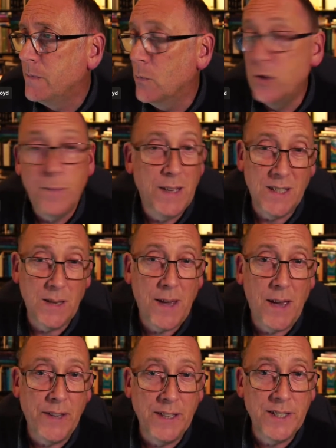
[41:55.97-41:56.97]
Which means I'm
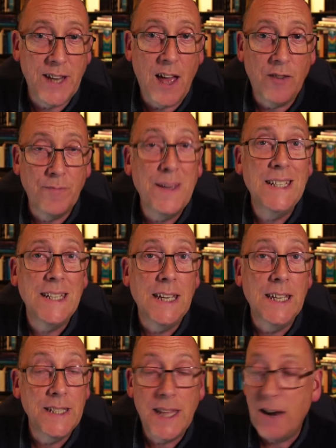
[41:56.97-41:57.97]
having a staff meeting.
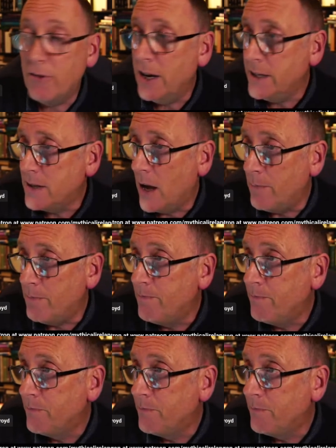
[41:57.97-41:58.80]
Isn't that right, Tom?